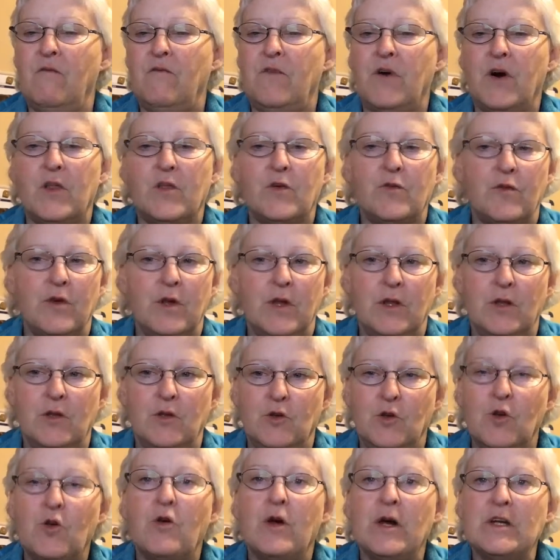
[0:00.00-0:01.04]

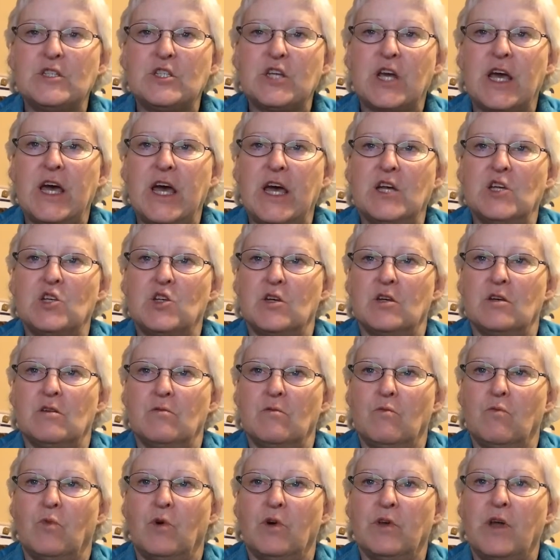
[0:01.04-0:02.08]
Furthering your
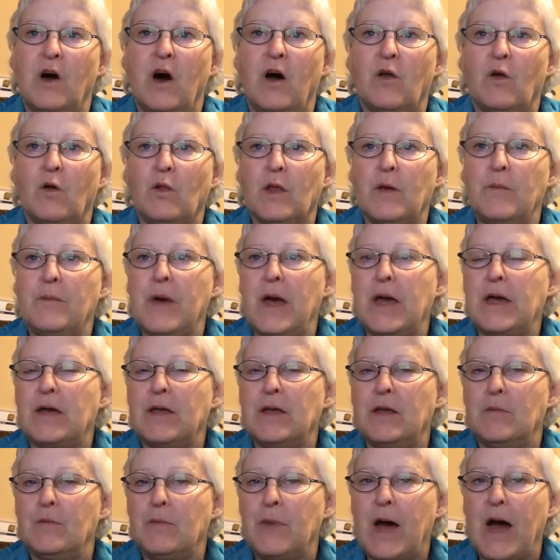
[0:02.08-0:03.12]
education will not only make
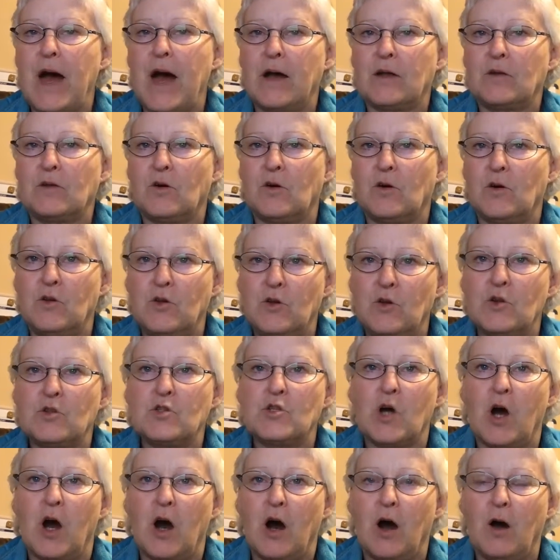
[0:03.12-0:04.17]
an impact on your
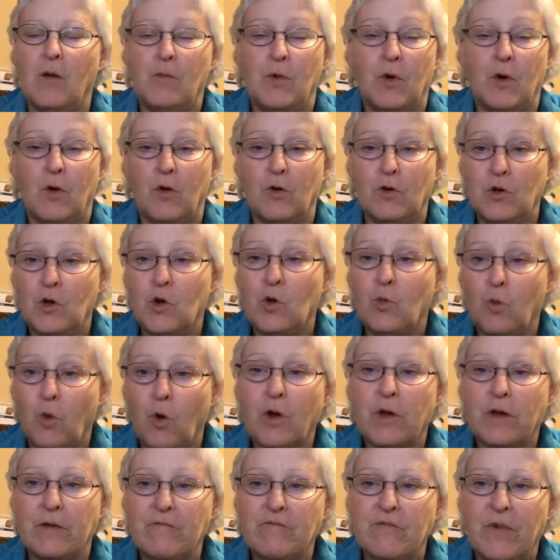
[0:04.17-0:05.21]
job or your
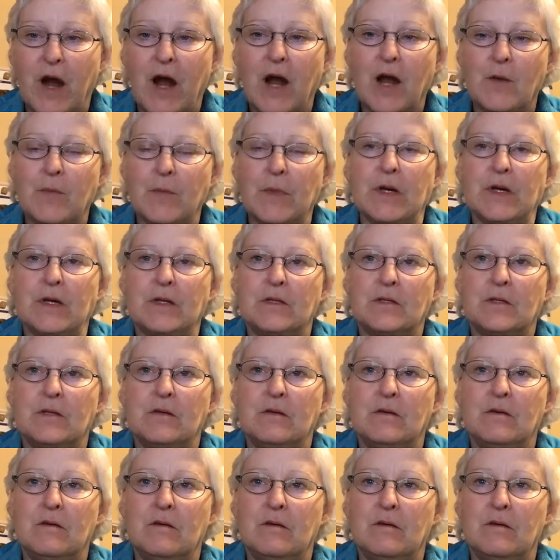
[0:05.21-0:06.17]
work environment,